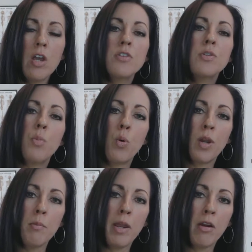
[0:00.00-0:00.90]

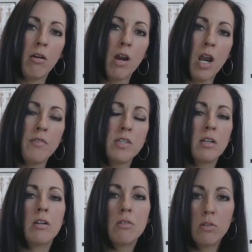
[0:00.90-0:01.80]
supporting paragraphs,
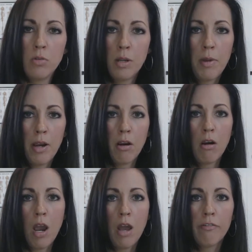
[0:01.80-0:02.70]
and a concluding
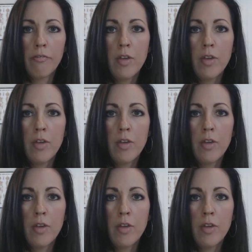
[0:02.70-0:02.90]
paragraph.